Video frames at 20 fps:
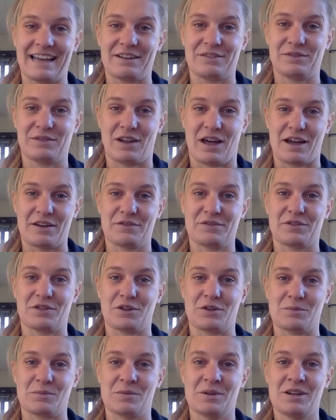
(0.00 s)
a flight
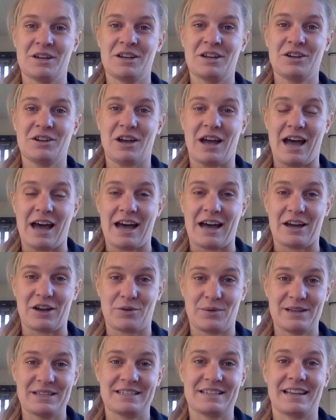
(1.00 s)
from
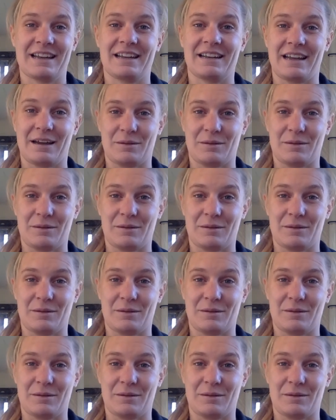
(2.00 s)
Queenstown